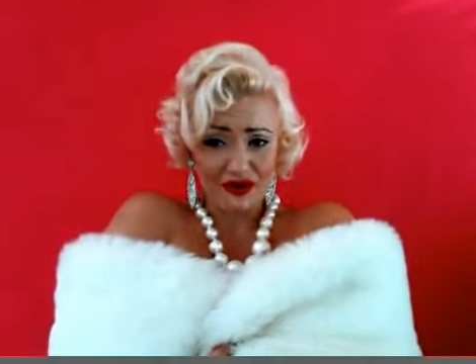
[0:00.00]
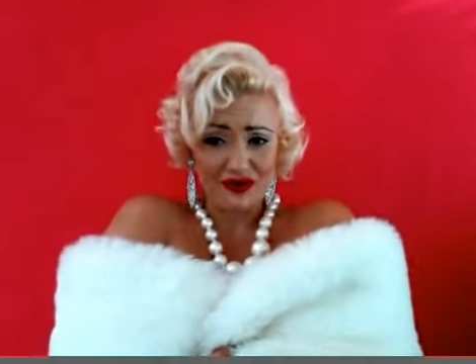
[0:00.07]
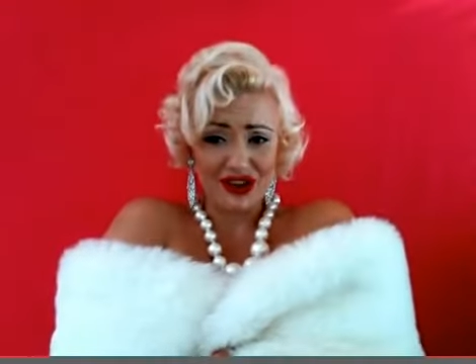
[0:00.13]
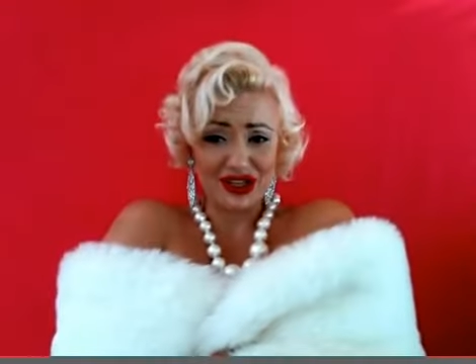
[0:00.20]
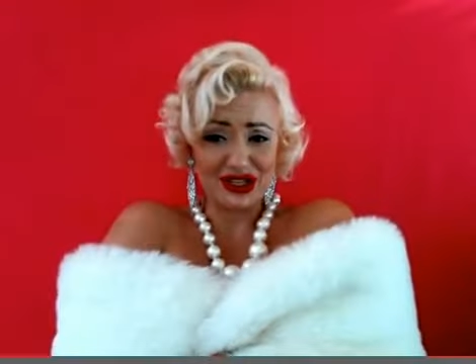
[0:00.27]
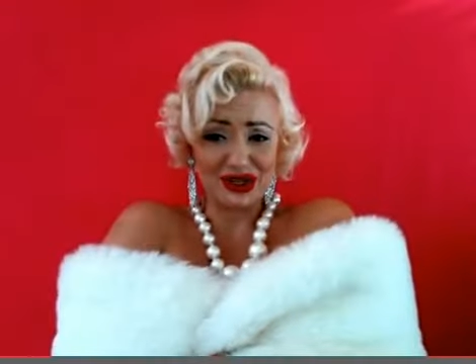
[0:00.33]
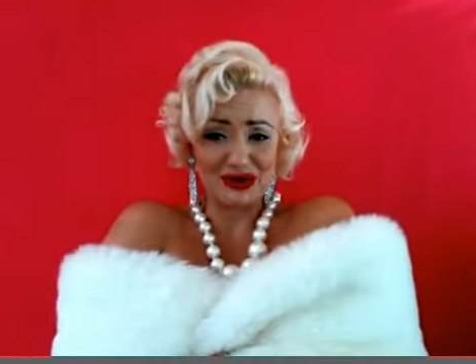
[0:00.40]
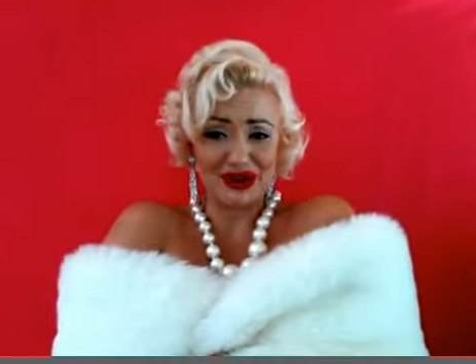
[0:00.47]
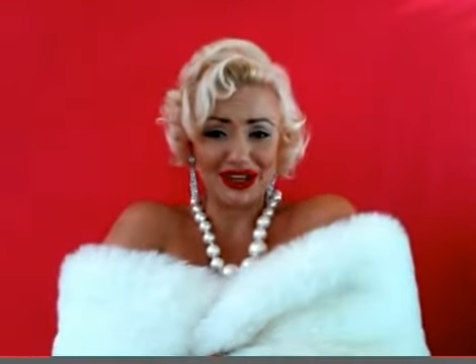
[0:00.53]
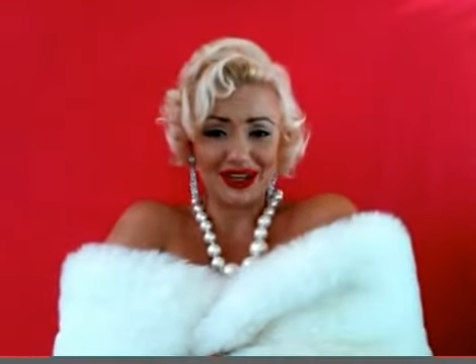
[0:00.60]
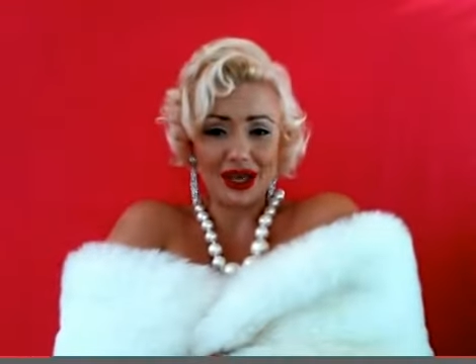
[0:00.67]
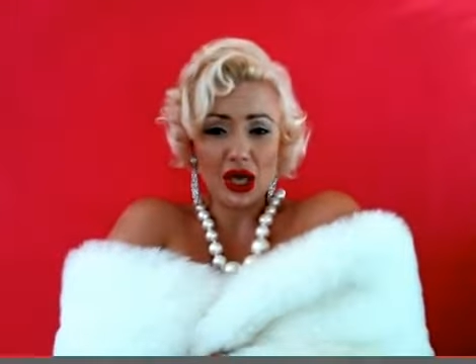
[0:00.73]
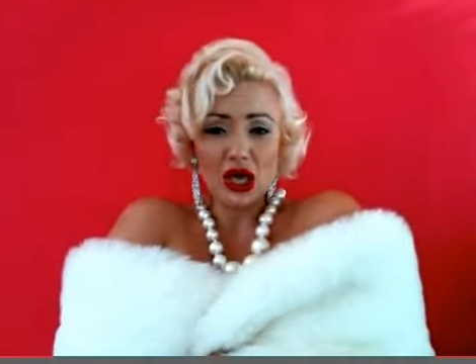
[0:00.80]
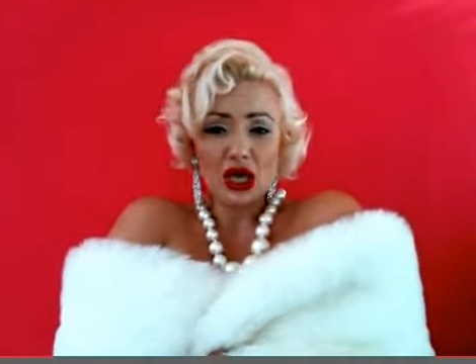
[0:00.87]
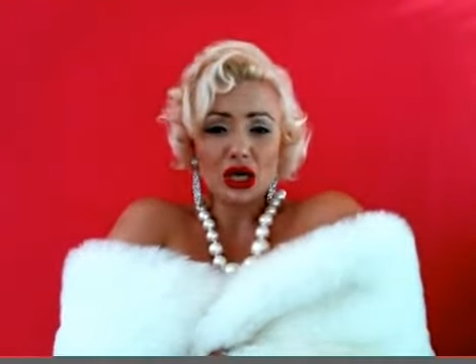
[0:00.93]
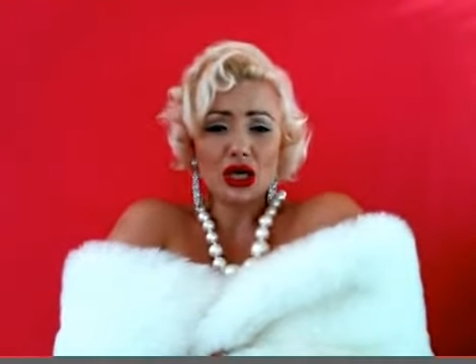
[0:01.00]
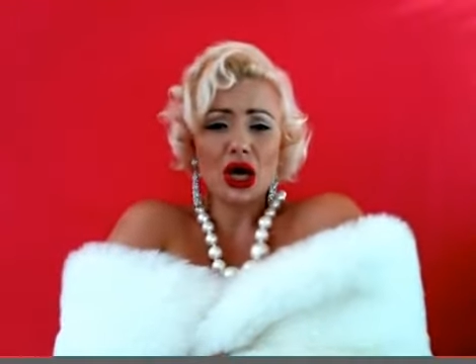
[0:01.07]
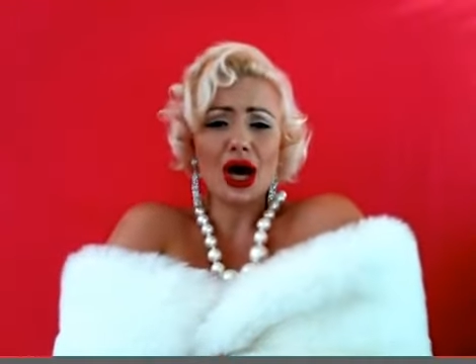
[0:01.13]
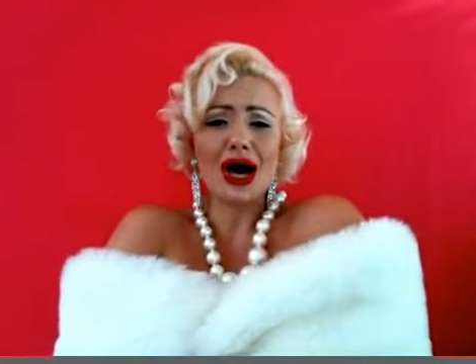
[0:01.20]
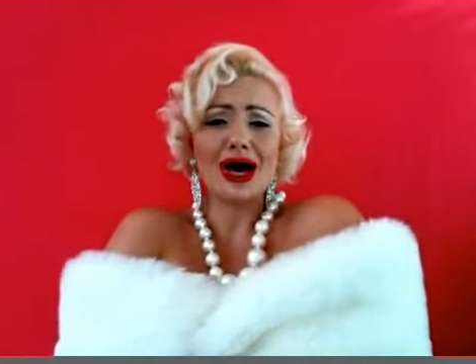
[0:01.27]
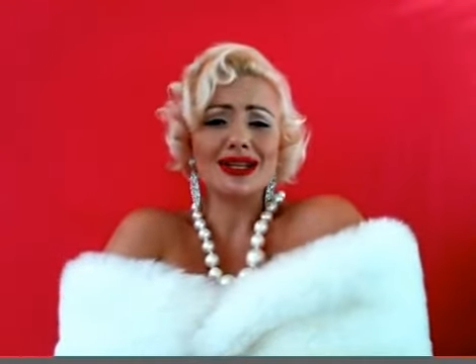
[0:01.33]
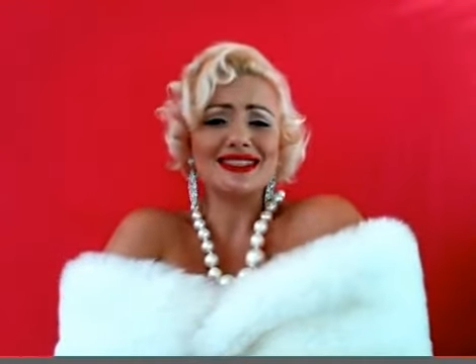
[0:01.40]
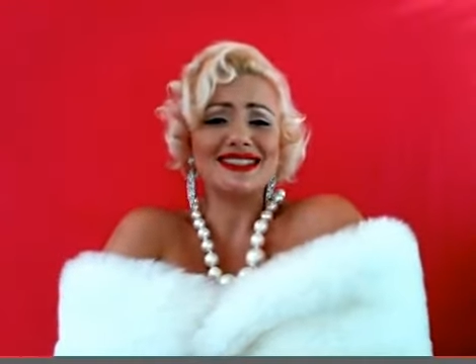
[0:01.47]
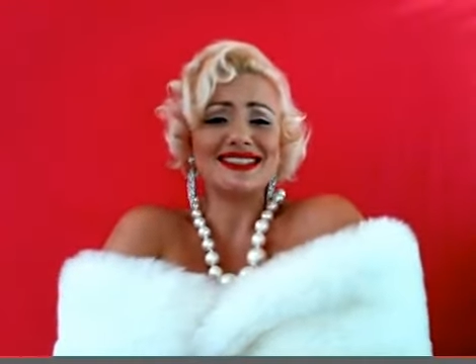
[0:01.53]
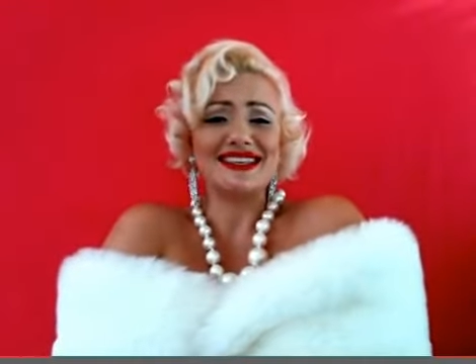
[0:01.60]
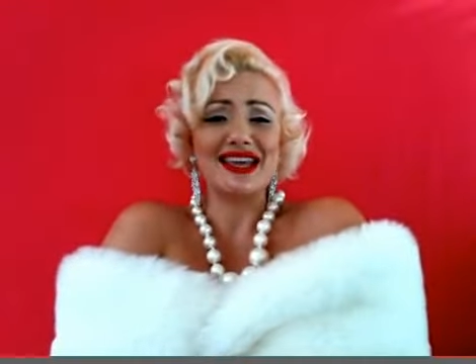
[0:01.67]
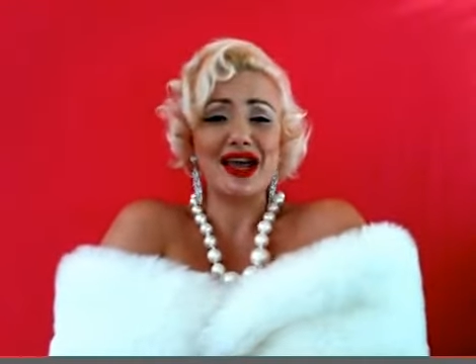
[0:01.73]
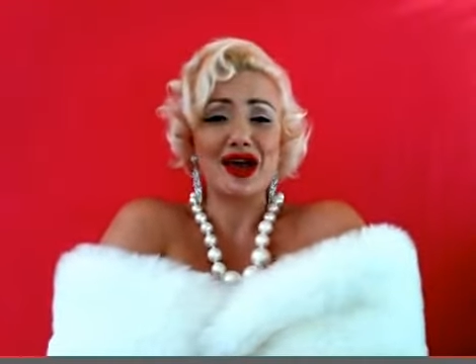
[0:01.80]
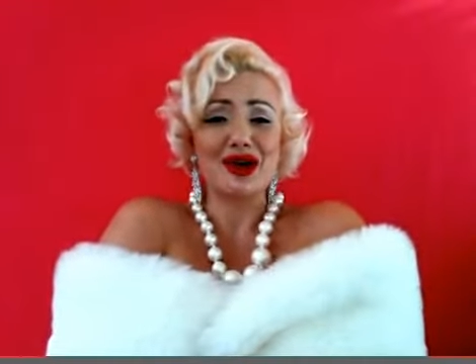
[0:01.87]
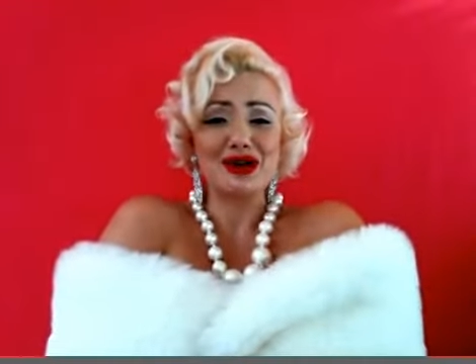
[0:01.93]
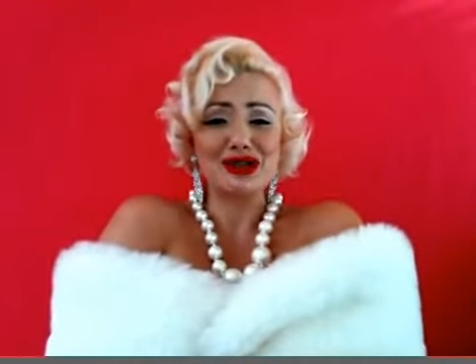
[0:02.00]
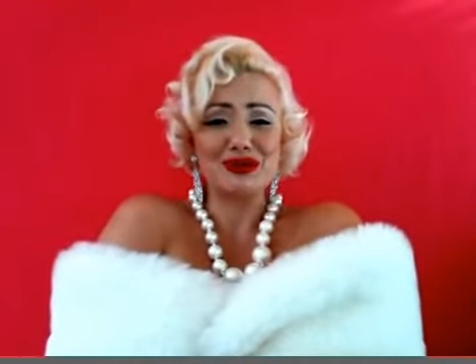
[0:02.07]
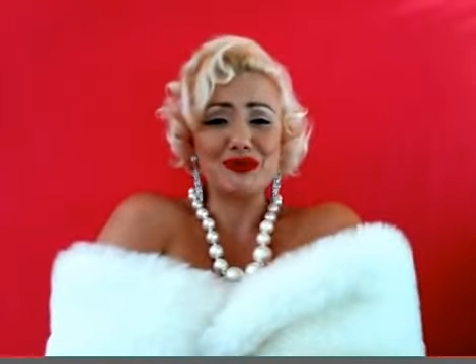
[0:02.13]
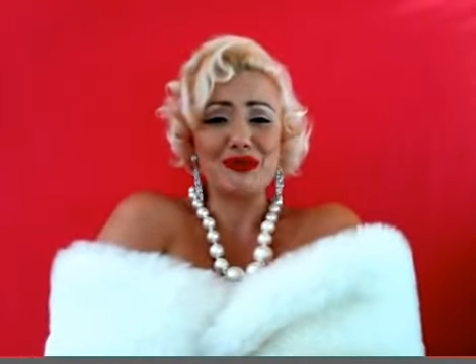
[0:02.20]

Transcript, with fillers: featuring concierge